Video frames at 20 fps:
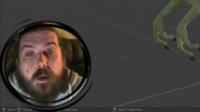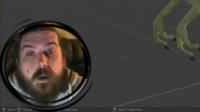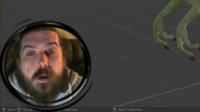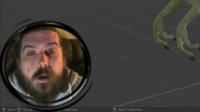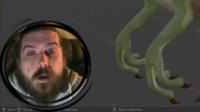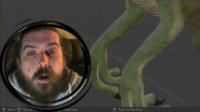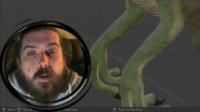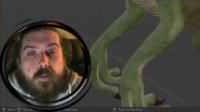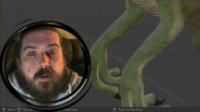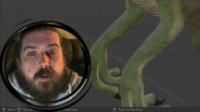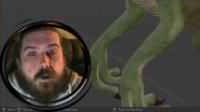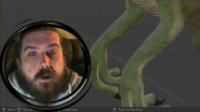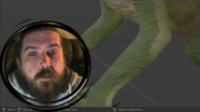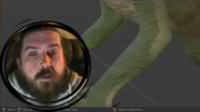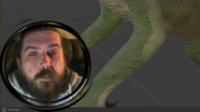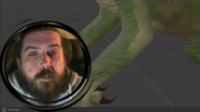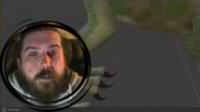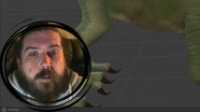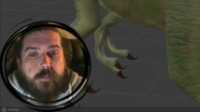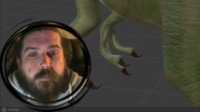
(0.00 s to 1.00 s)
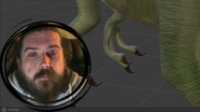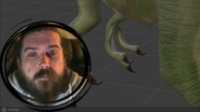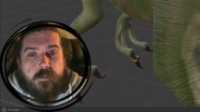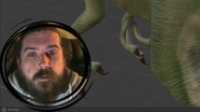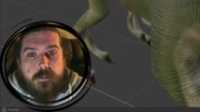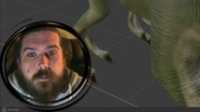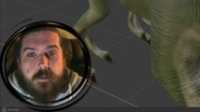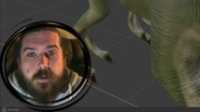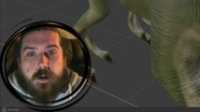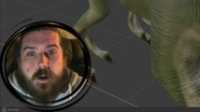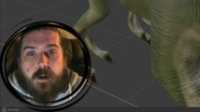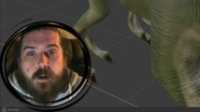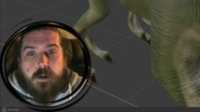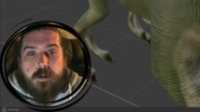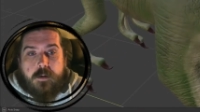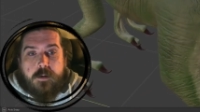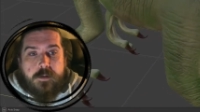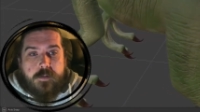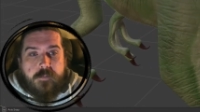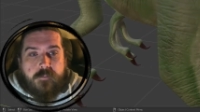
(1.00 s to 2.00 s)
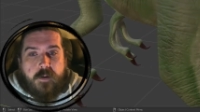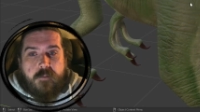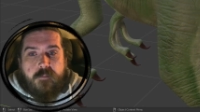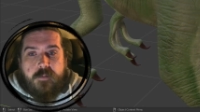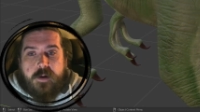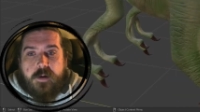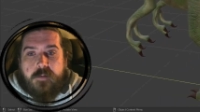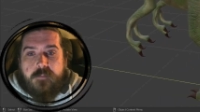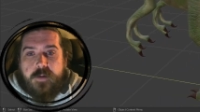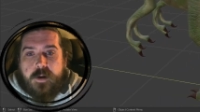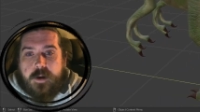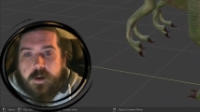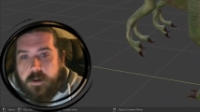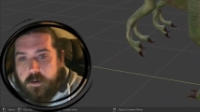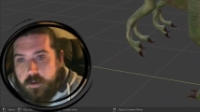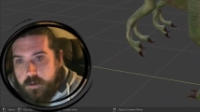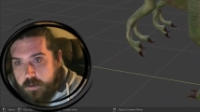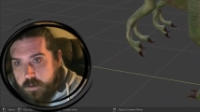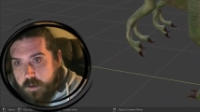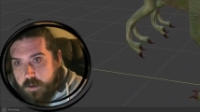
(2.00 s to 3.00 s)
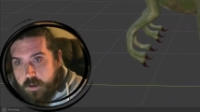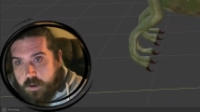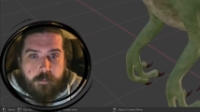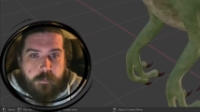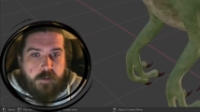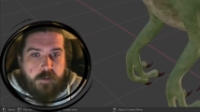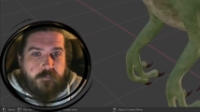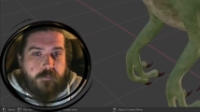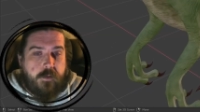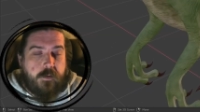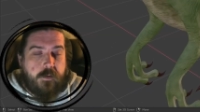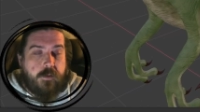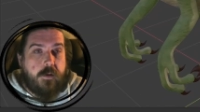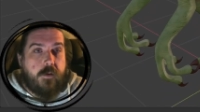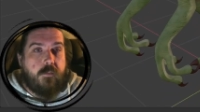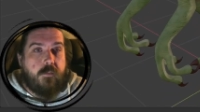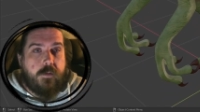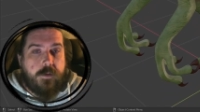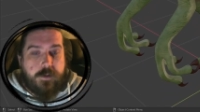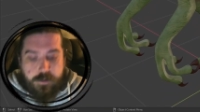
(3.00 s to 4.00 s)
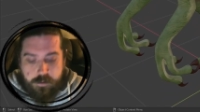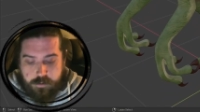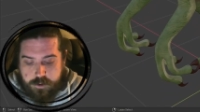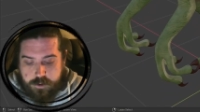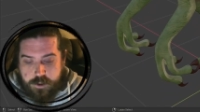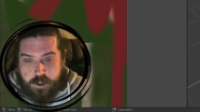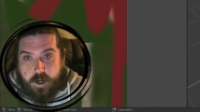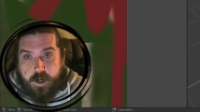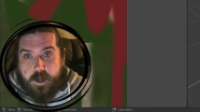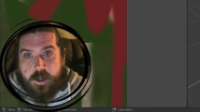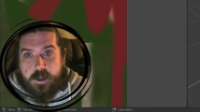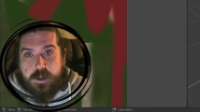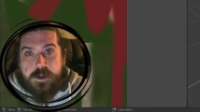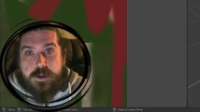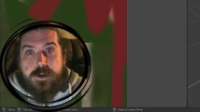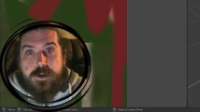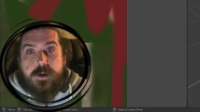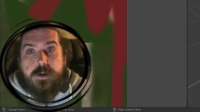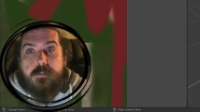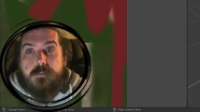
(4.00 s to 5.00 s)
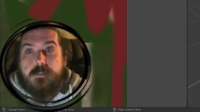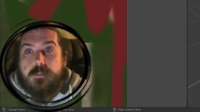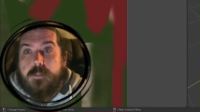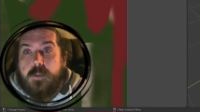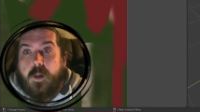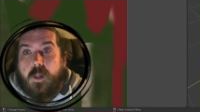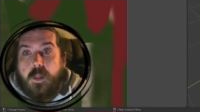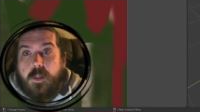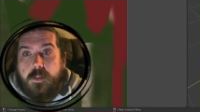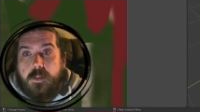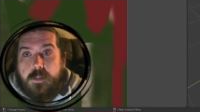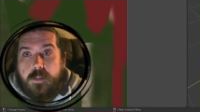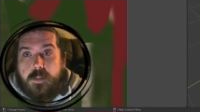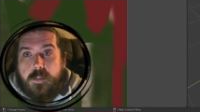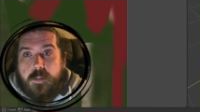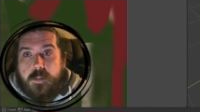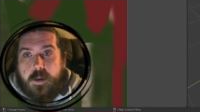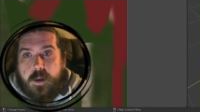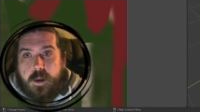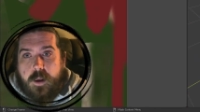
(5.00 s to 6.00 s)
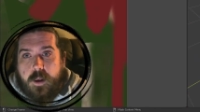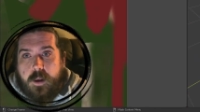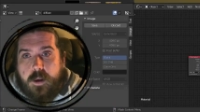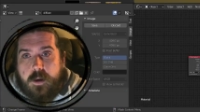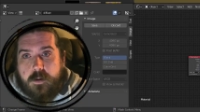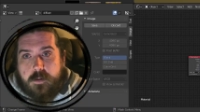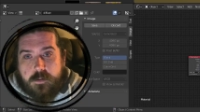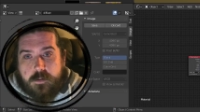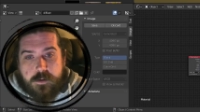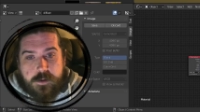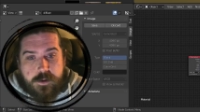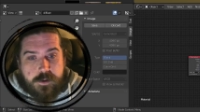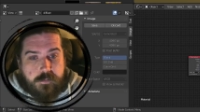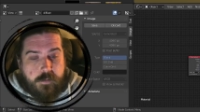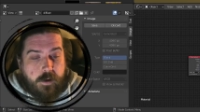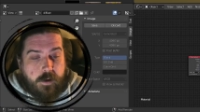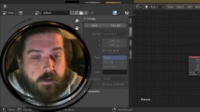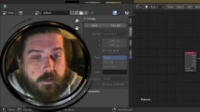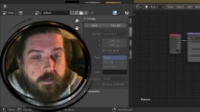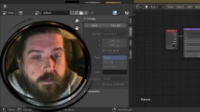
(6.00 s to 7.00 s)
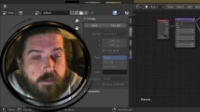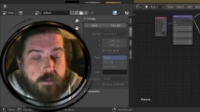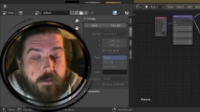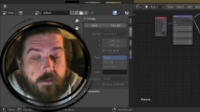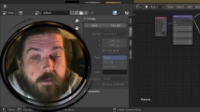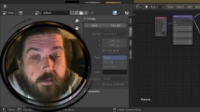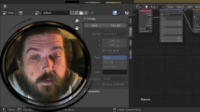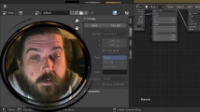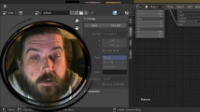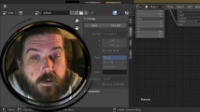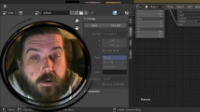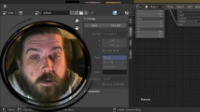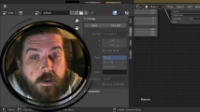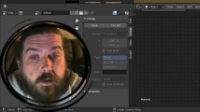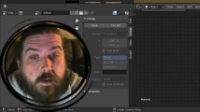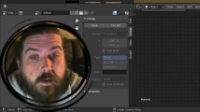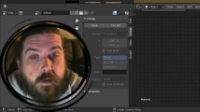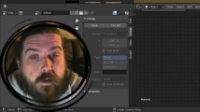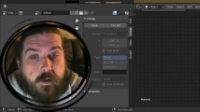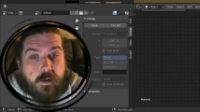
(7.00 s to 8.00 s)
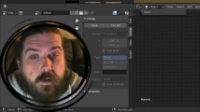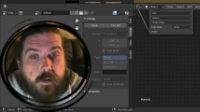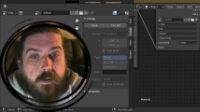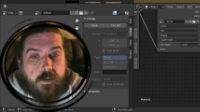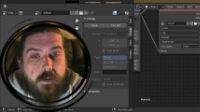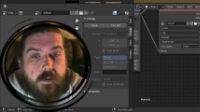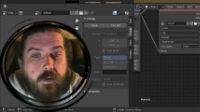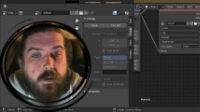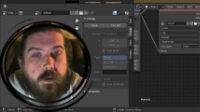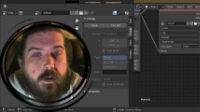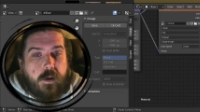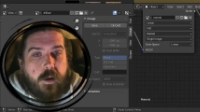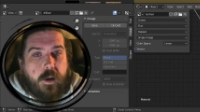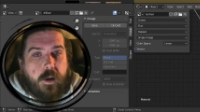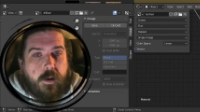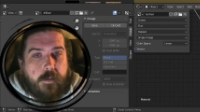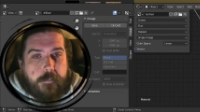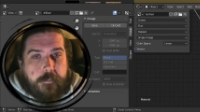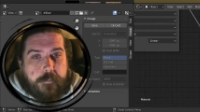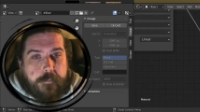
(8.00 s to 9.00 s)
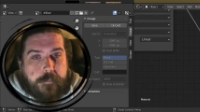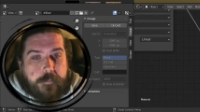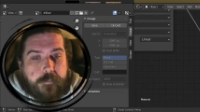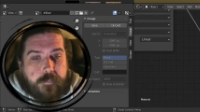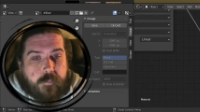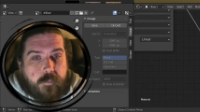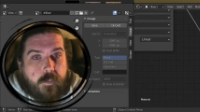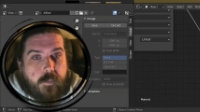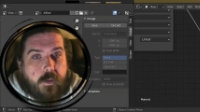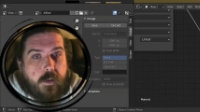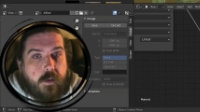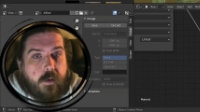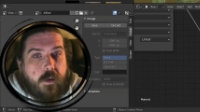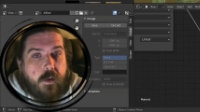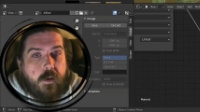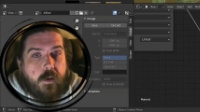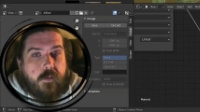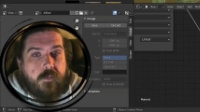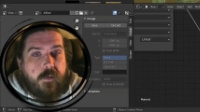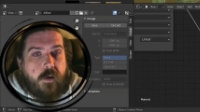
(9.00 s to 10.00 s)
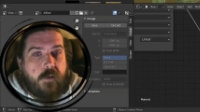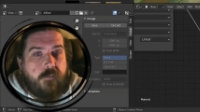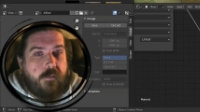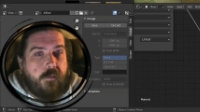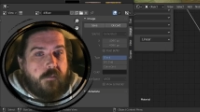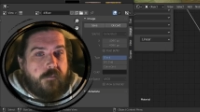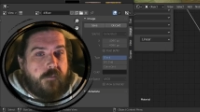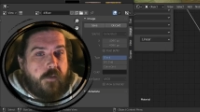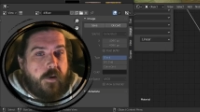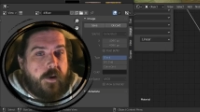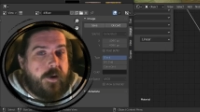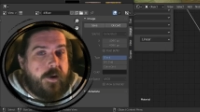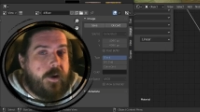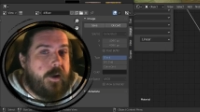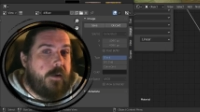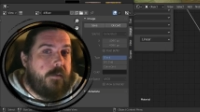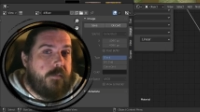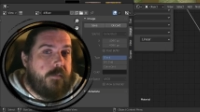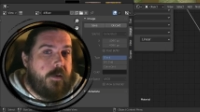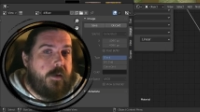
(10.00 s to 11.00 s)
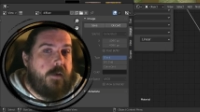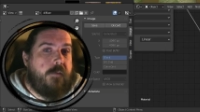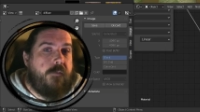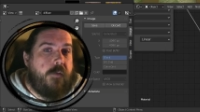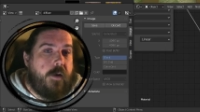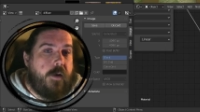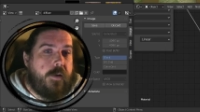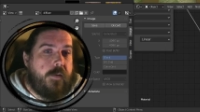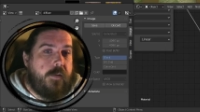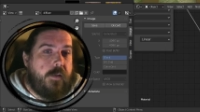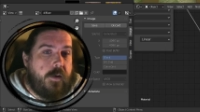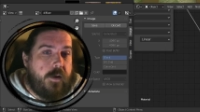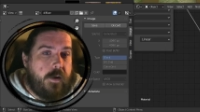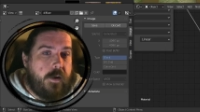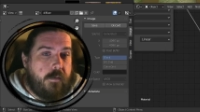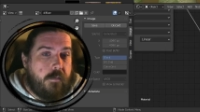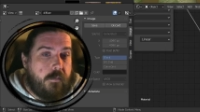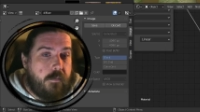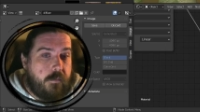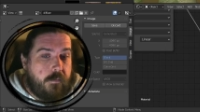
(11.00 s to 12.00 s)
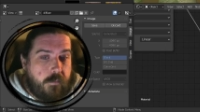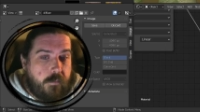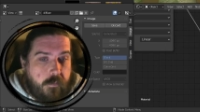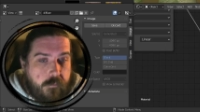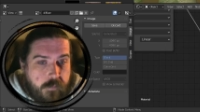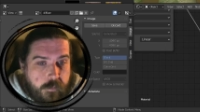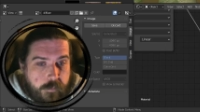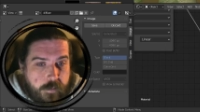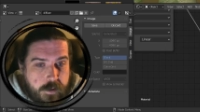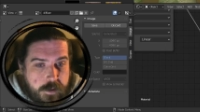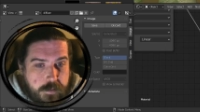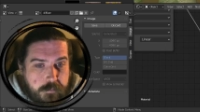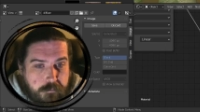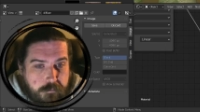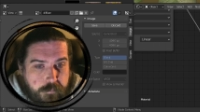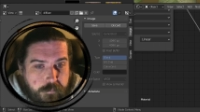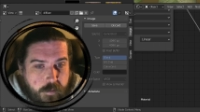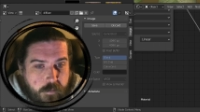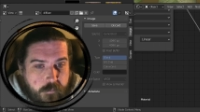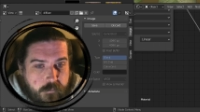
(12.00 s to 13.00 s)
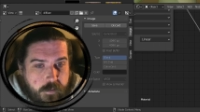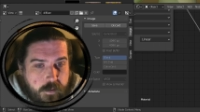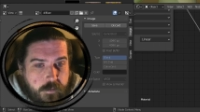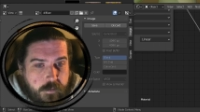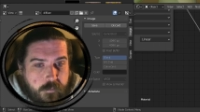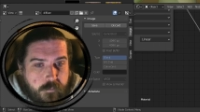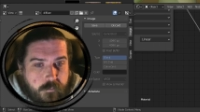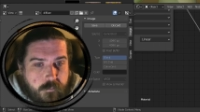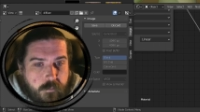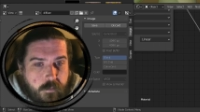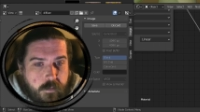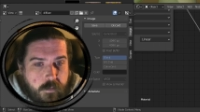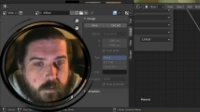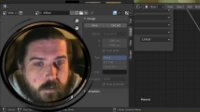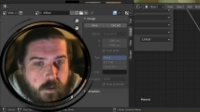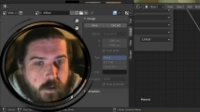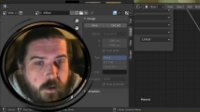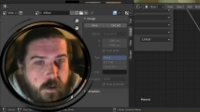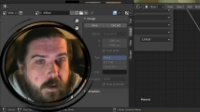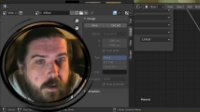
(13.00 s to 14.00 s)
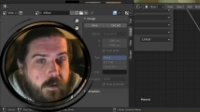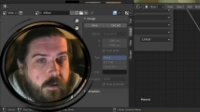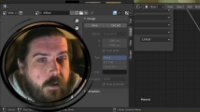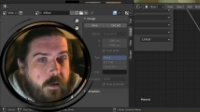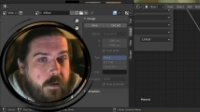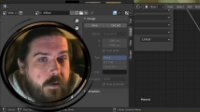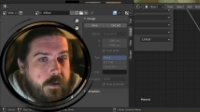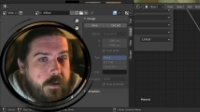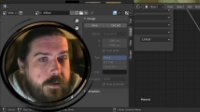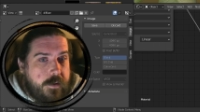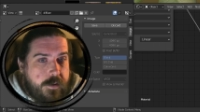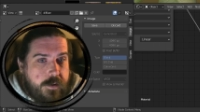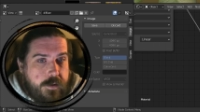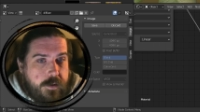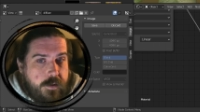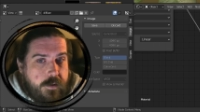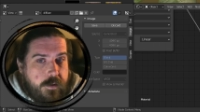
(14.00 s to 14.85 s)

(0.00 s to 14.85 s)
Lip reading: And the normal map is doing a lot of heavy lifting. If you did want to change the strength here, so if you're finding that you find the grooves a bit personally too strong, you can just